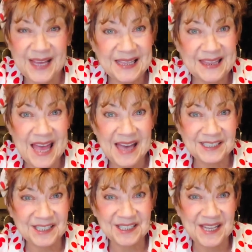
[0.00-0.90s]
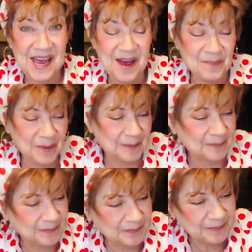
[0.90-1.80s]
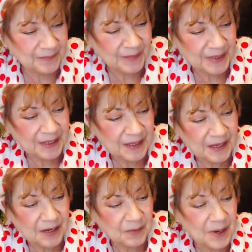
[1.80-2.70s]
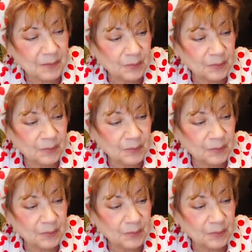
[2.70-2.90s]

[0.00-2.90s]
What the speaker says: Last step. All right,